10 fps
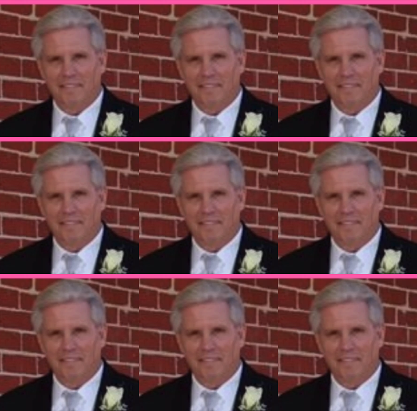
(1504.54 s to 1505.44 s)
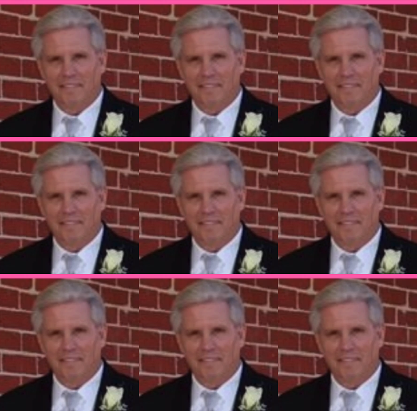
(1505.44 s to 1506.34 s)

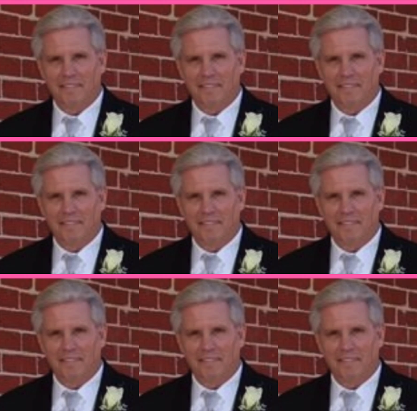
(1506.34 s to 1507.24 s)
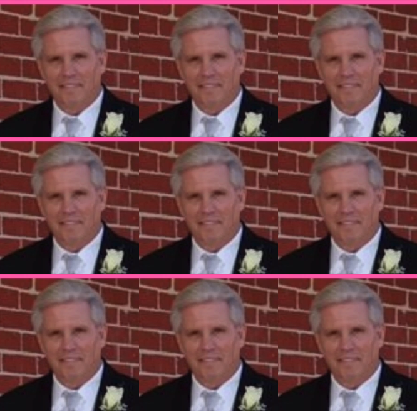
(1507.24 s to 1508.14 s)

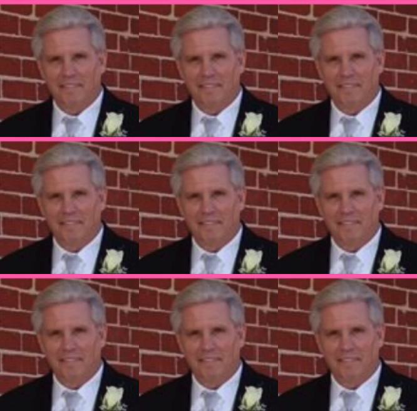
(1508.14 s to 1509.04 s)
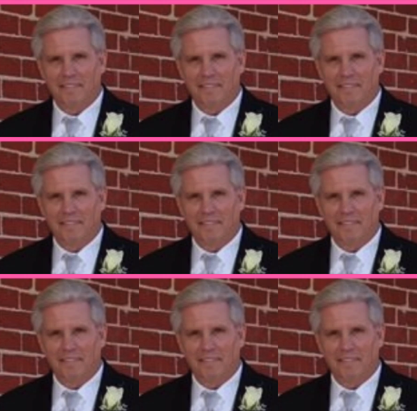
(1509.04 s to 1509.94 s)

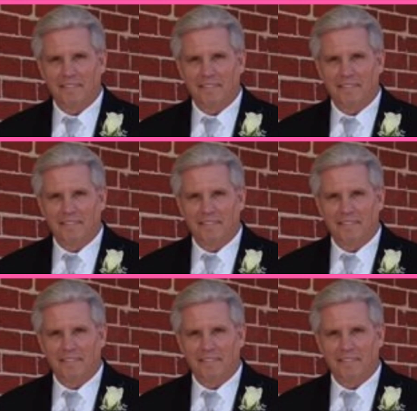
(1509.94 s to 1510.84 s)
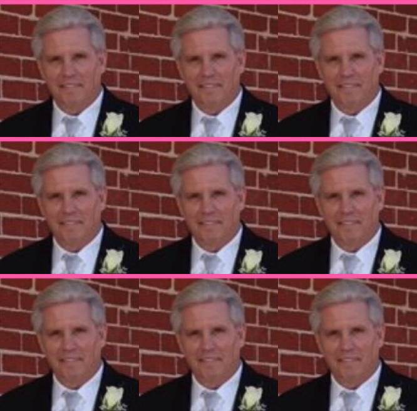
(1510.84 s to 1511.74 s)

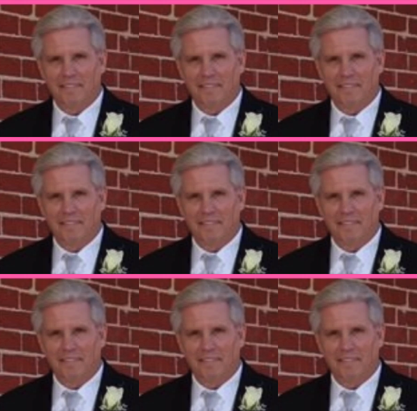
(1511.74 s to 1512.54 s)
The face doesn't move, so there is nothing to read.